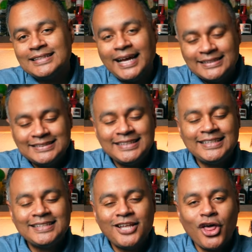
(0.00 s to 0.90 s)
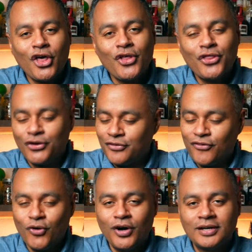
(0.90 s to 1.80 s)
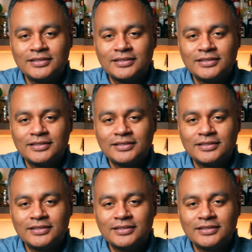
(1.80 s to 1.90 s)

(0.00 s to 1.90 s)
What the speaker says: 1934.